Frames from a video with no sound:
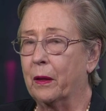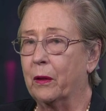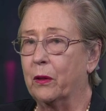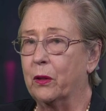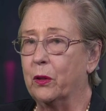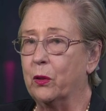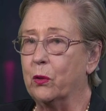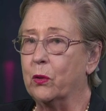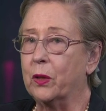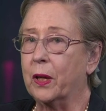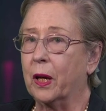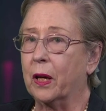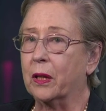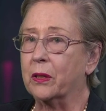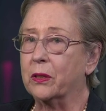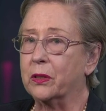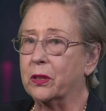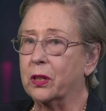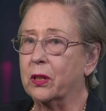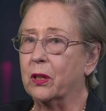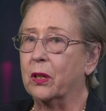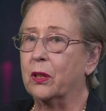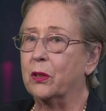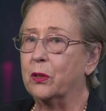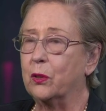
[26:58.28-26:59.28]
you can
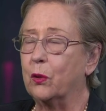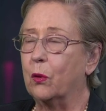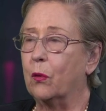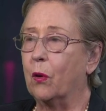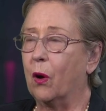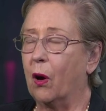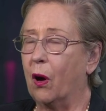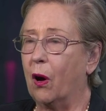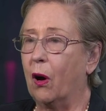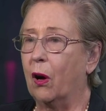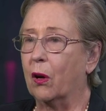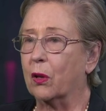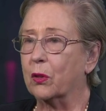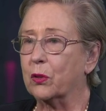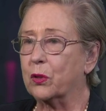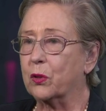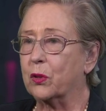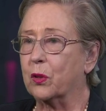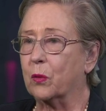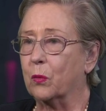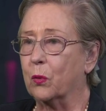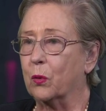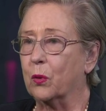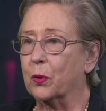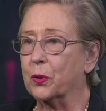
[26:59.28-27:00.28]
turn your heart
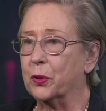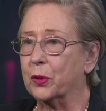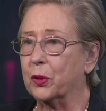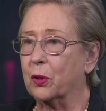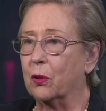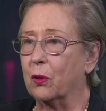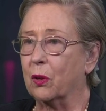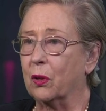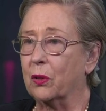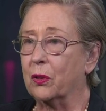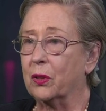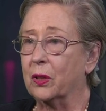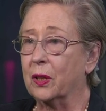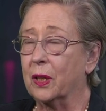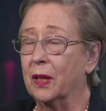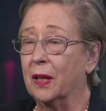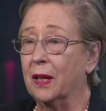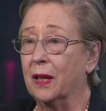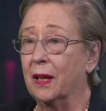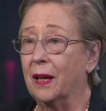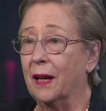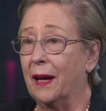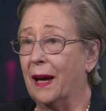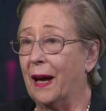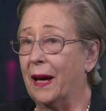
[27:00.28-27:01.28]
towards God
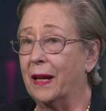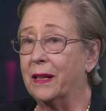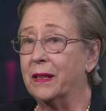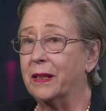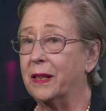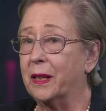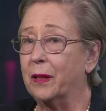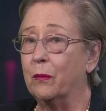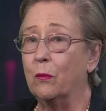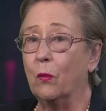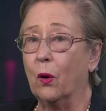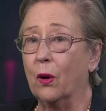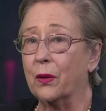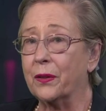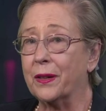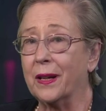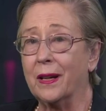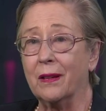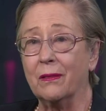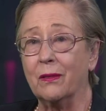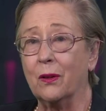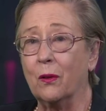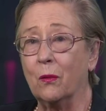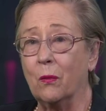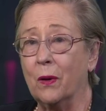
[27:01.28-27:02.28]
and in
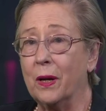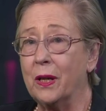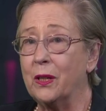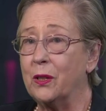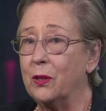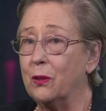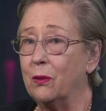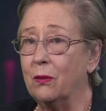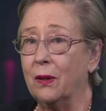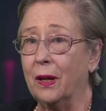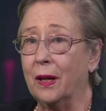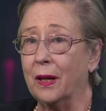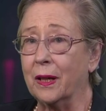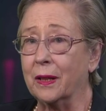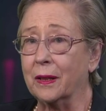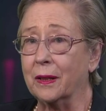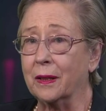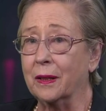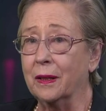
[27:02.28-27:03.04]
whatever way you like.